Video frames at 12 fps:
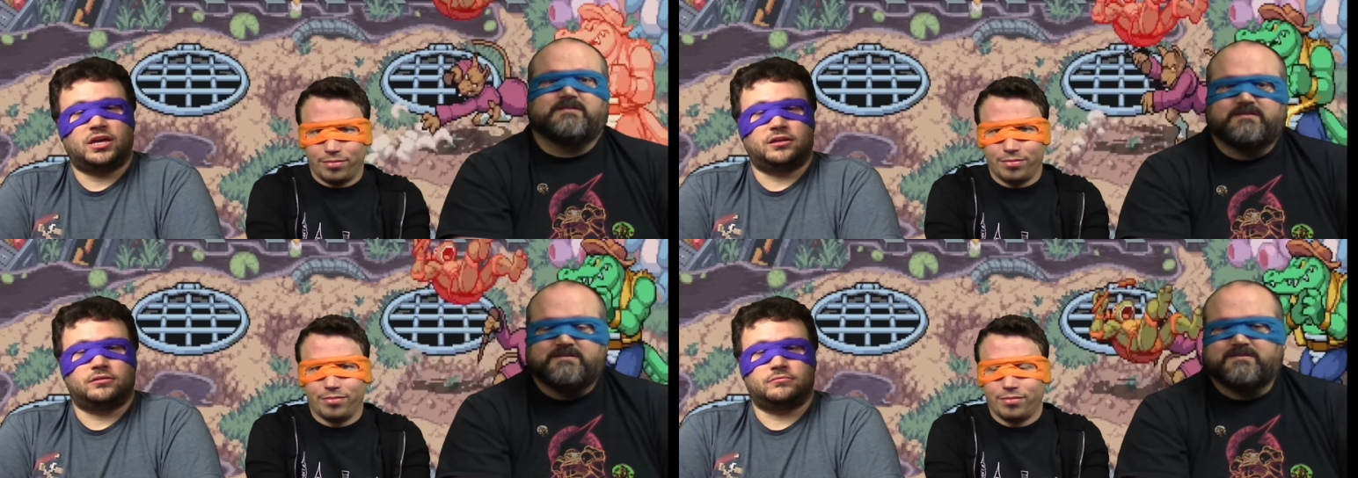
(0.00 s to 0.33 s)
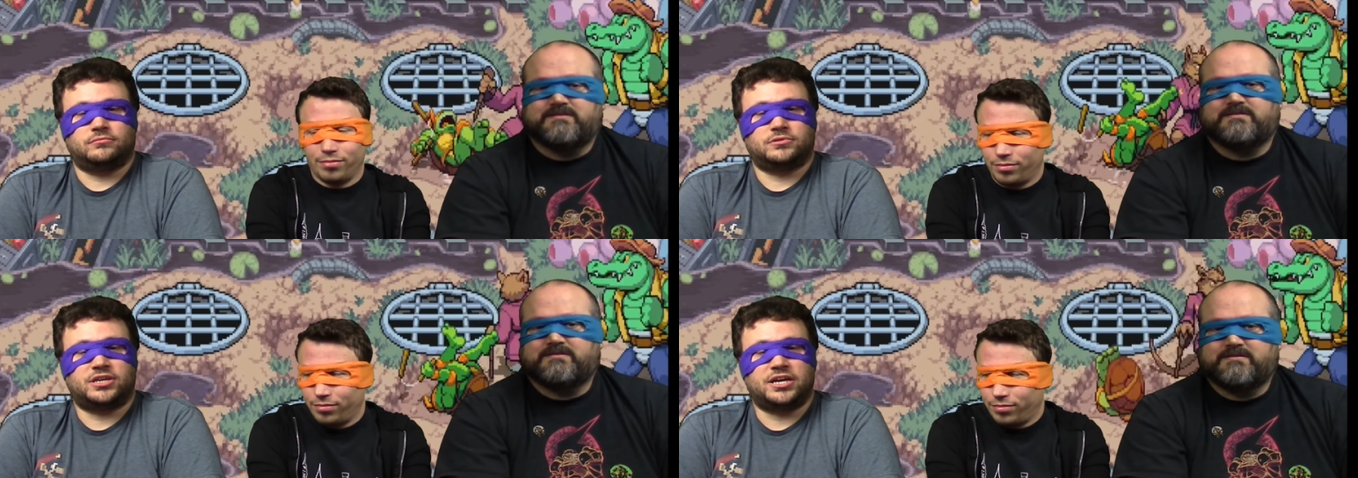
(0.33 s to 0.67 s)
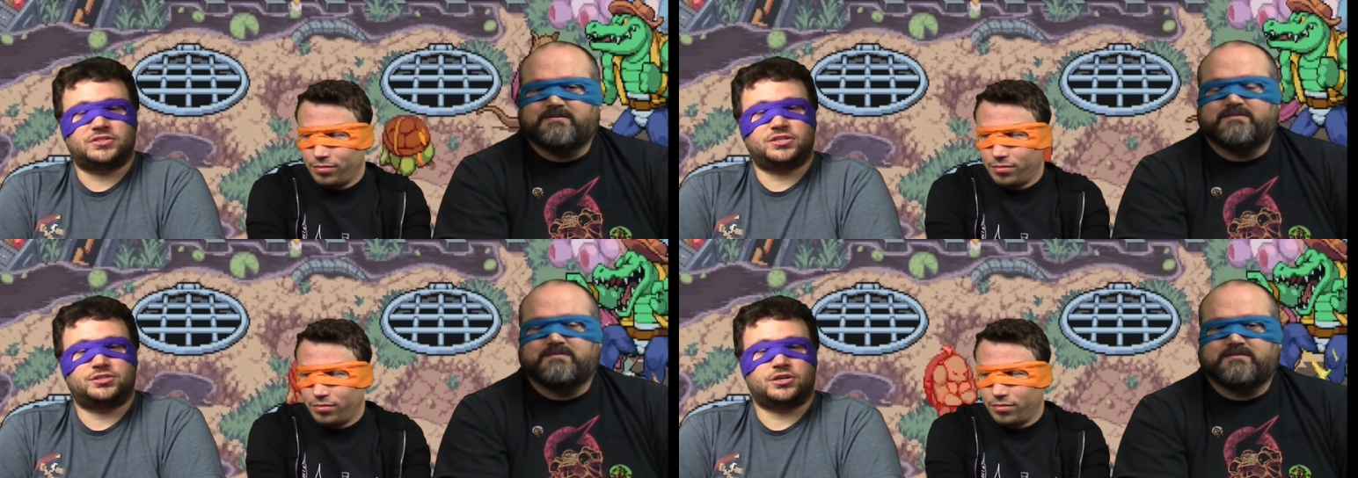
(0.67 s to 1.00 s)
Speaker 1: And
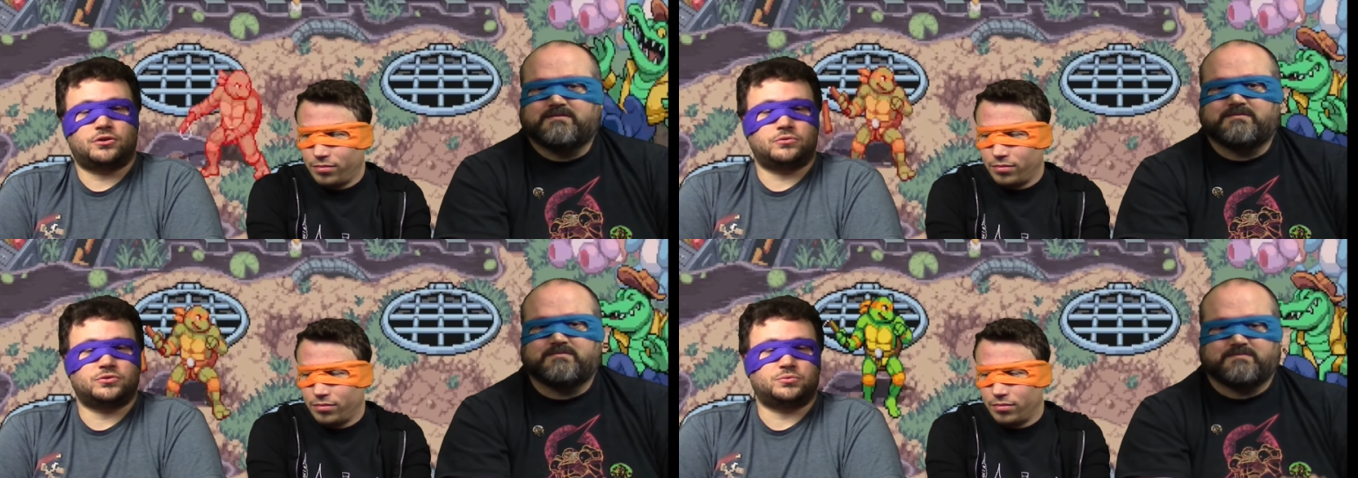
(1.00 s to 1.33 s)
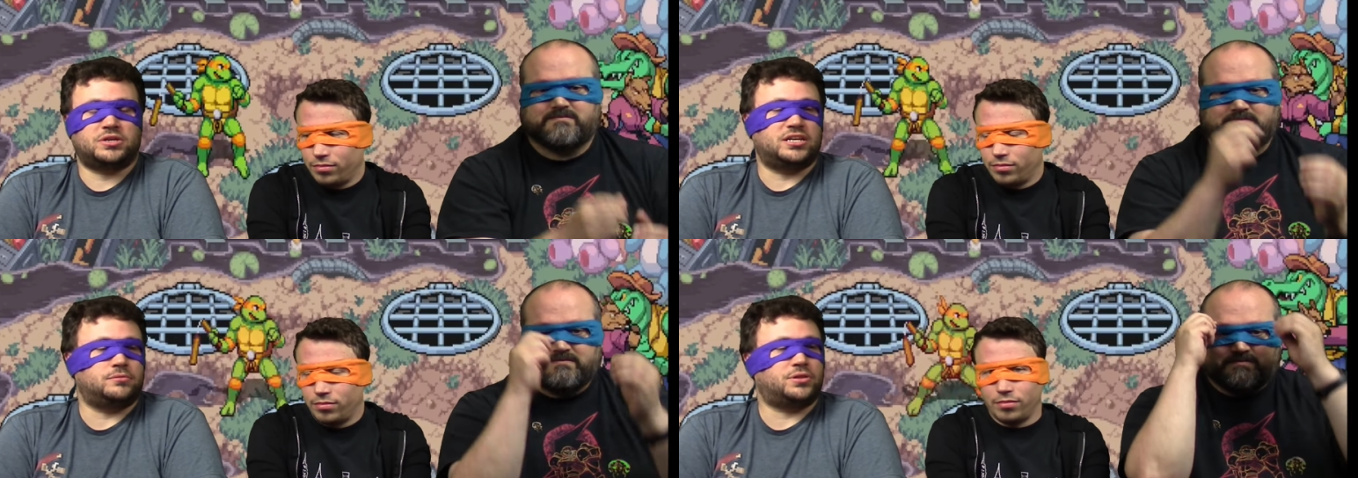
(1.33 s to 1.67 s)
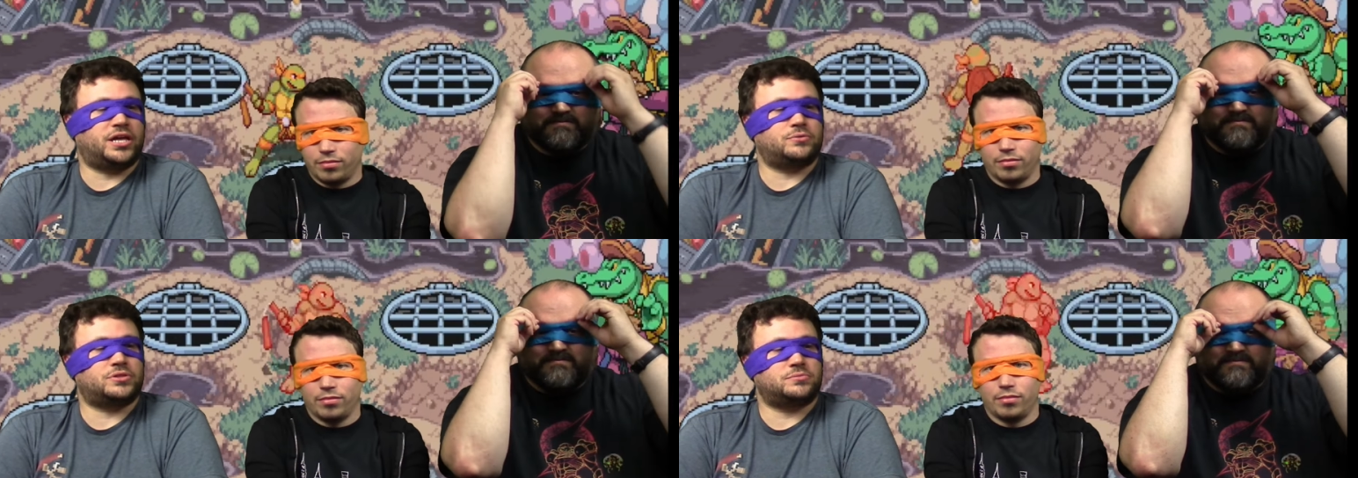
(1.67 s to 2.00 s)
Casey Jones, we
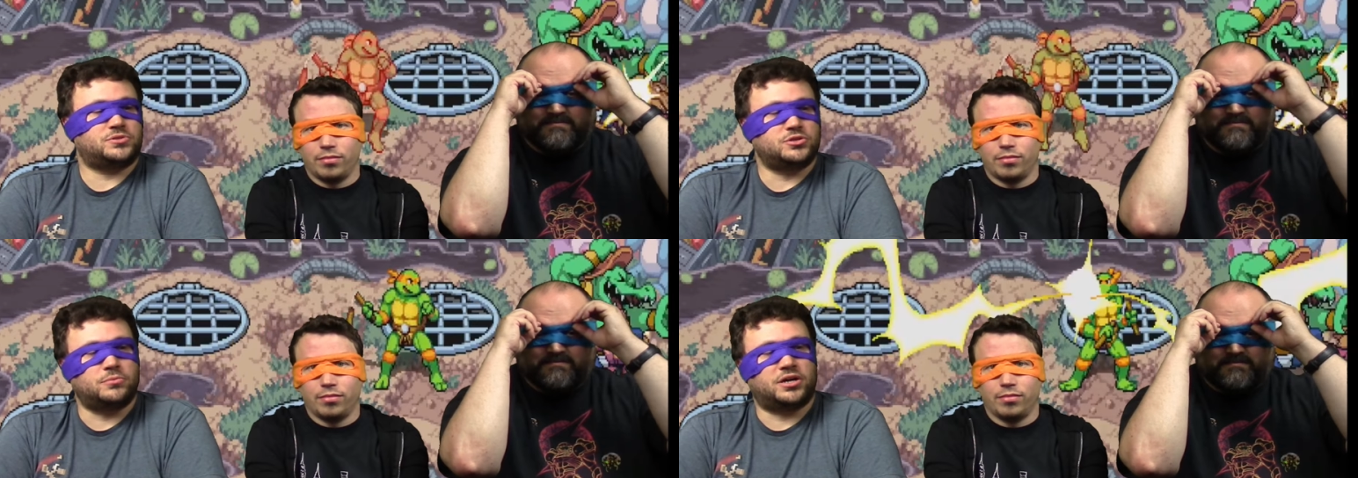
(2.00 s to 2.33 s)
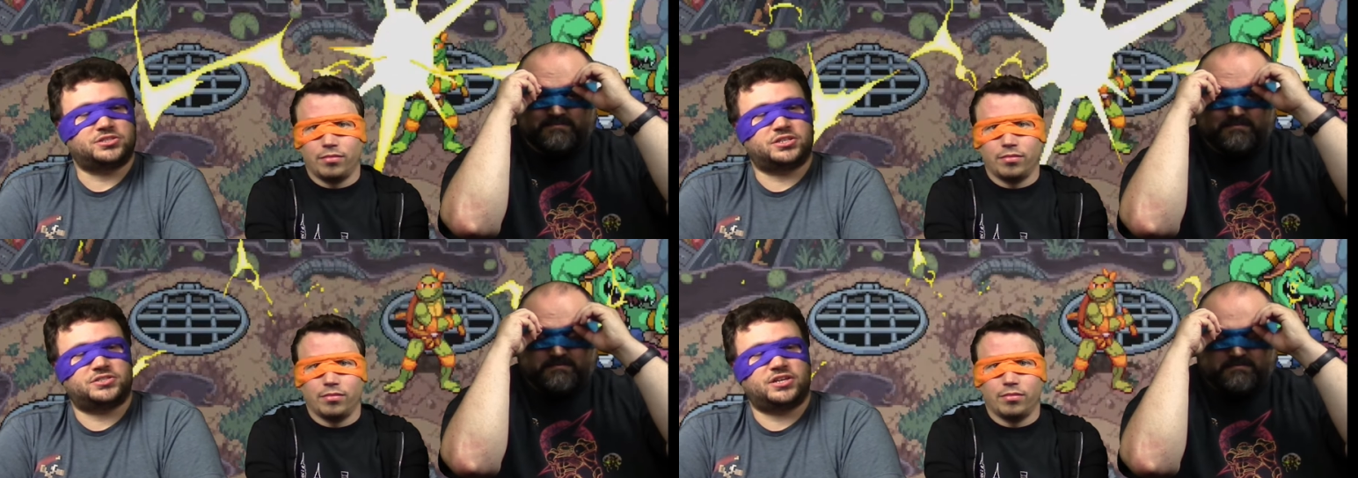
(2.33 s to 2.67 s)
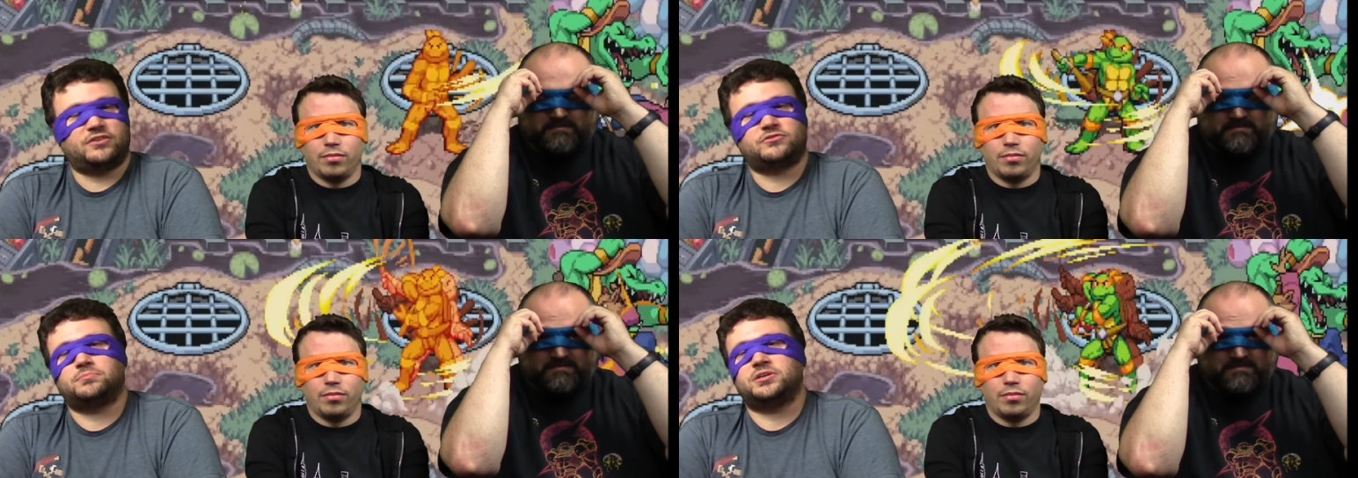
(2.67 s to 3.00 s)
didn't play with him too much
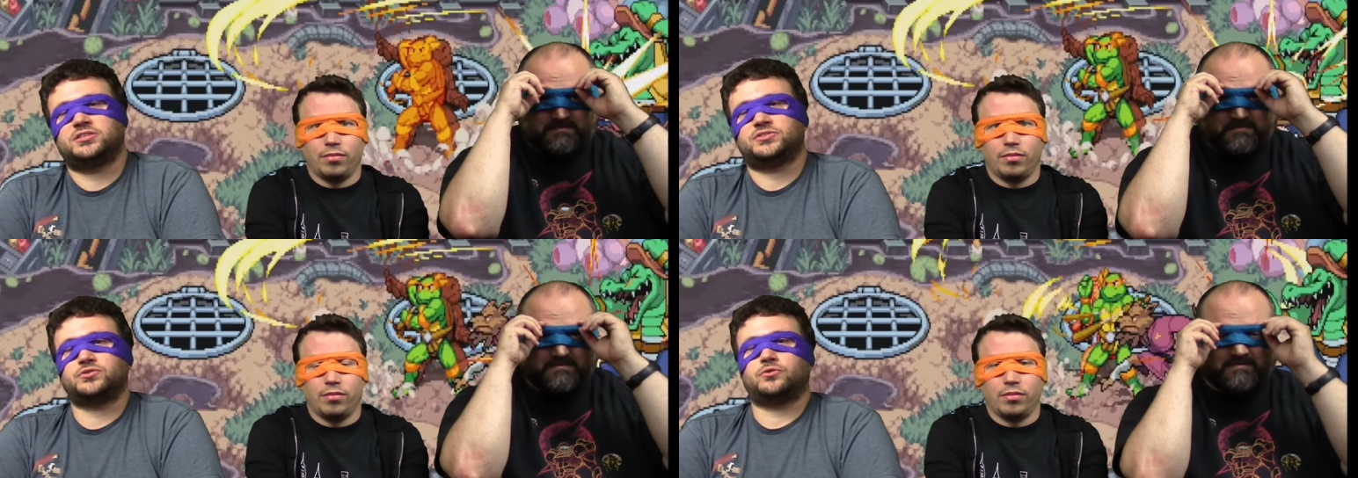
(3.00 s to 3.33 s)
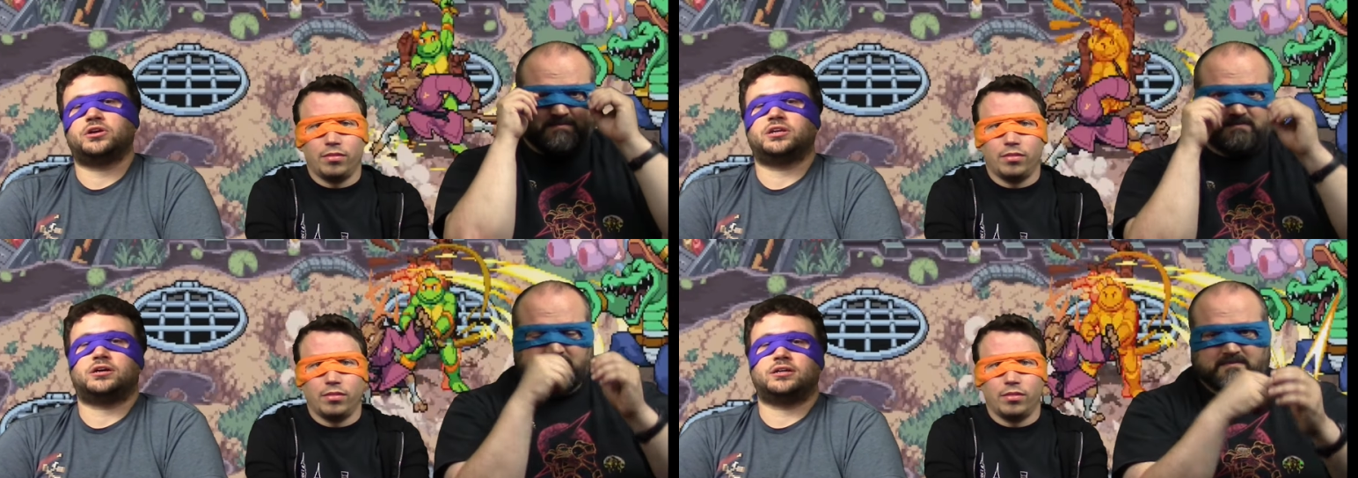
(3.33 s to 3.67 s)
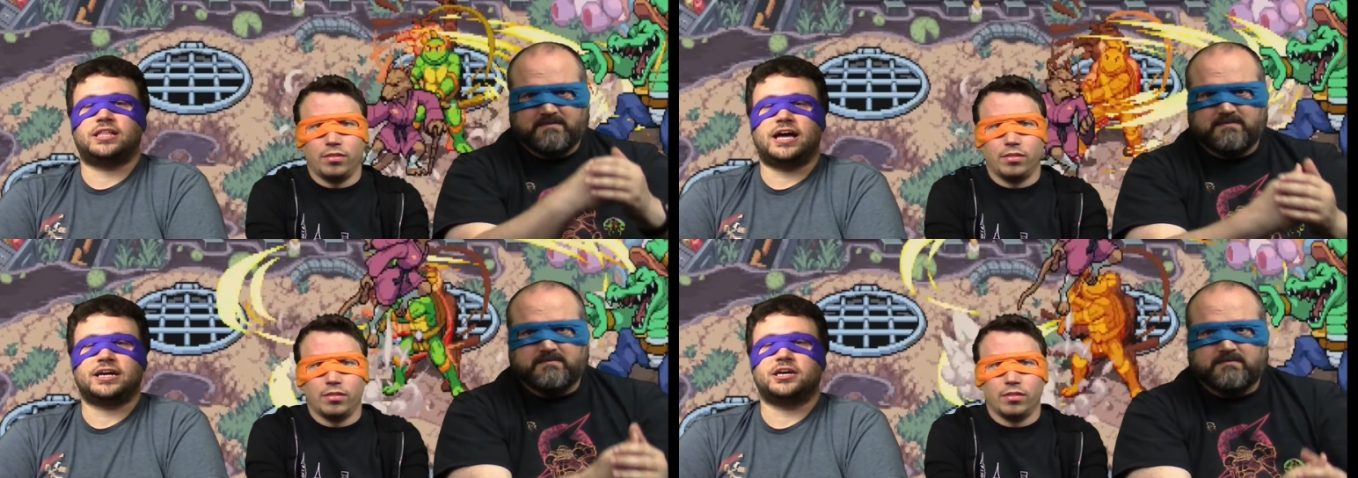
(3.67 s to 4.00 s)
because you have to beat the story
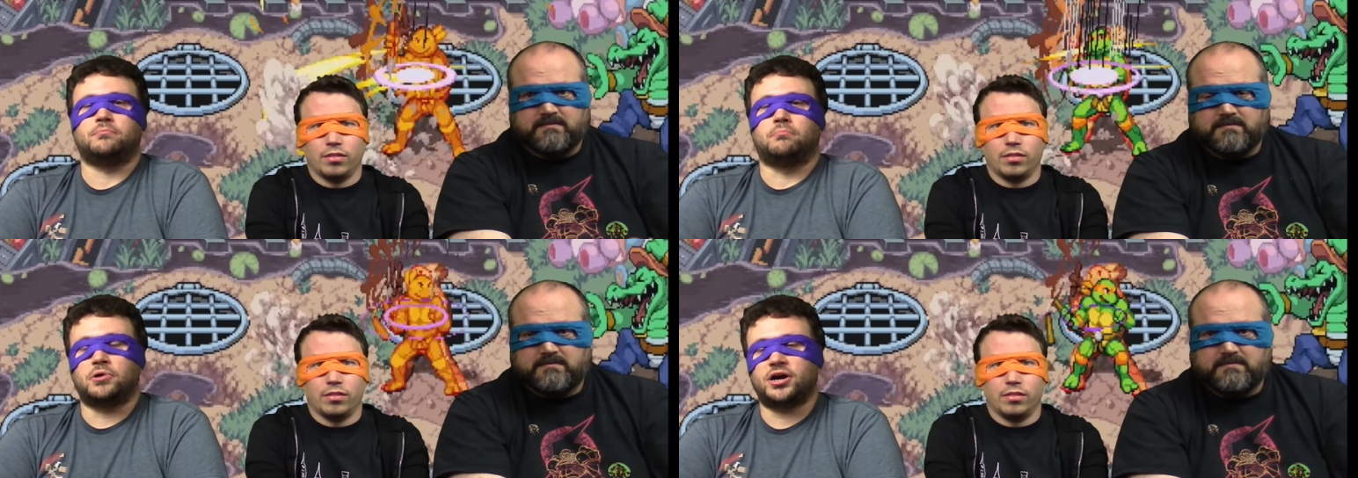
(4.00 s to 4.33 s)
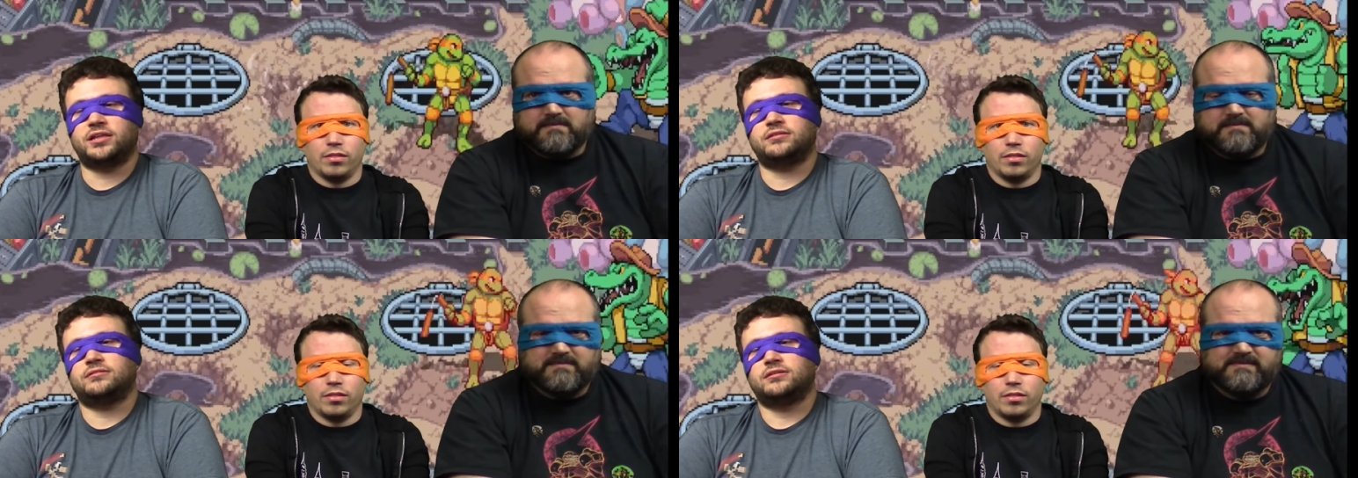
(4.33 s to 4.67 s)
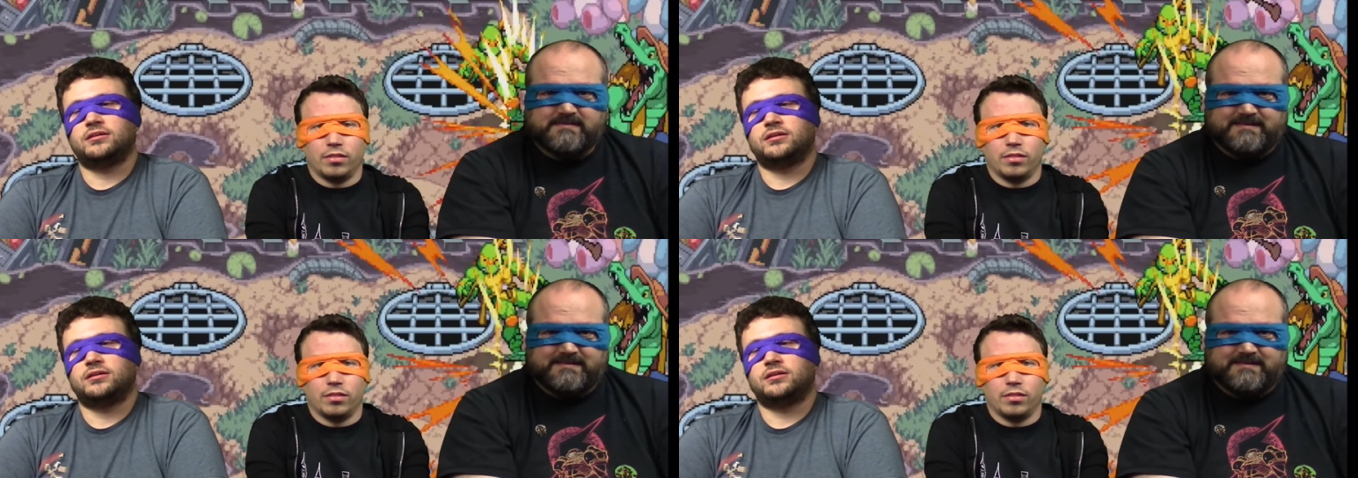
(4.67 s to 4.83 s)
to unlock him. But